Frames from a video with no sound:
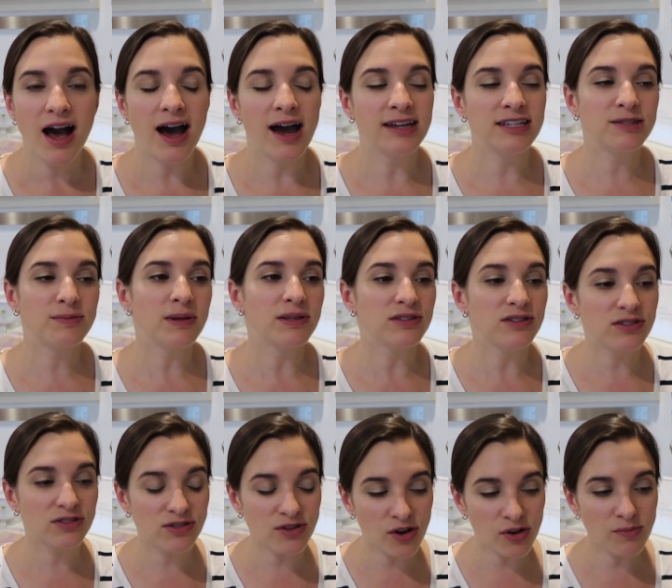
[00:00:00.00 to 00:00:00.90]
I spent
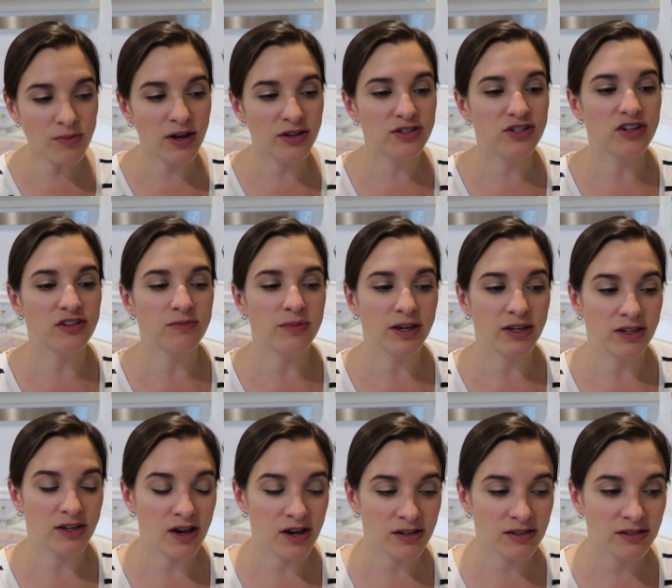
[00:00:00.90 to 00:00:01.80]
so much of my
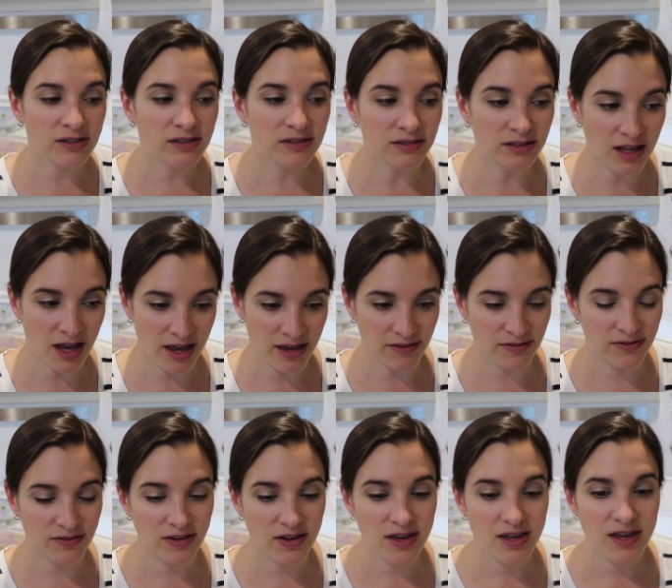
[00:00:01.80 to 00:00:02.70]
young life
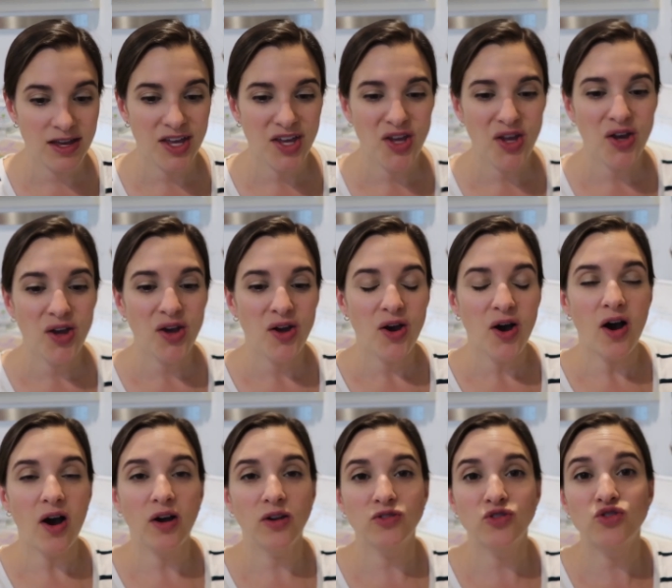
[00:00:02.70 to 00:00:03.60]

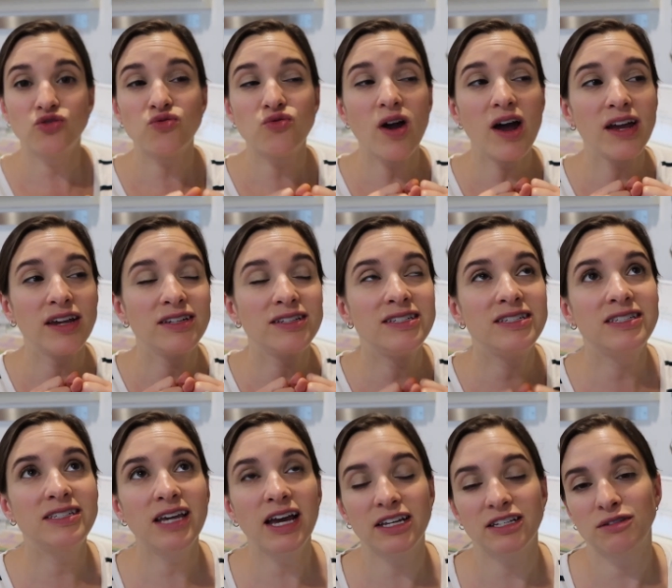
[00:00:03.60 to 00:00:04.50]
trying
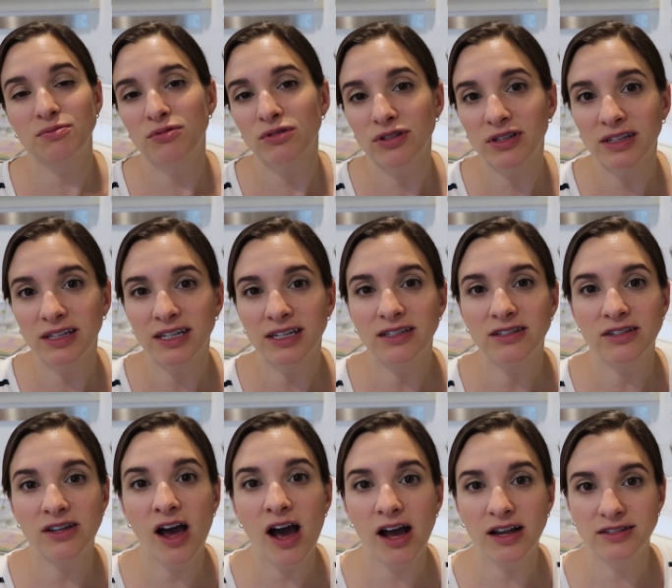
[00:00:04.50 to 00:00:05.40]
desperately
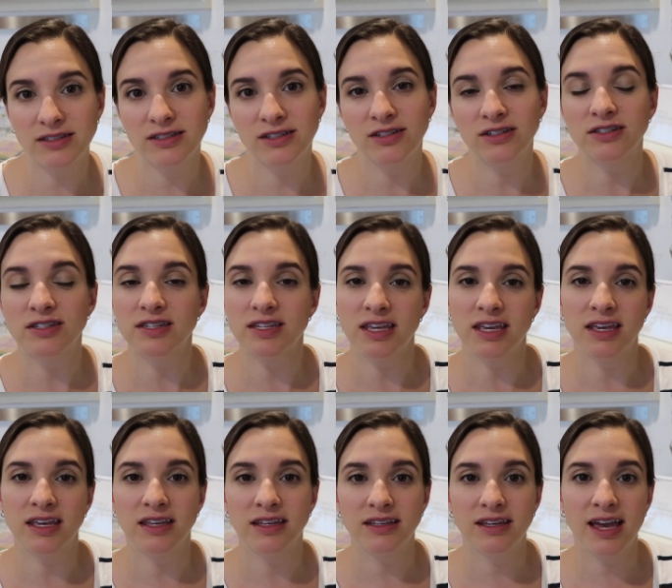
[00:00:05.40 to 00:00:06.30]
not to
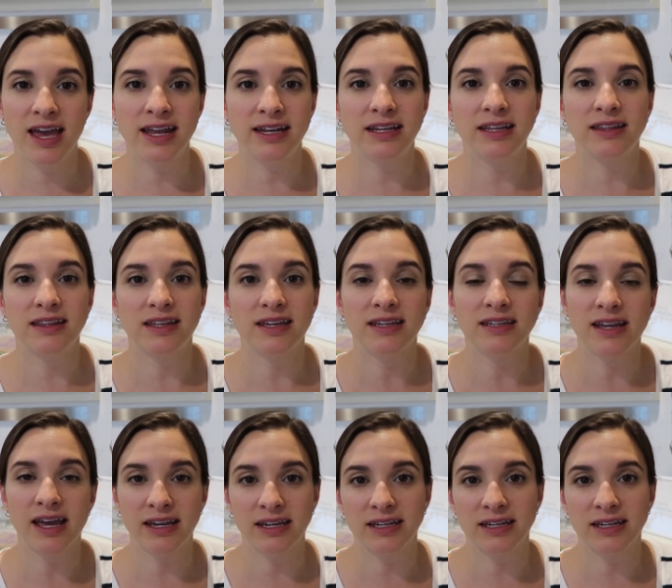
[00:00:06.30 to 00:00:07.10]
see anything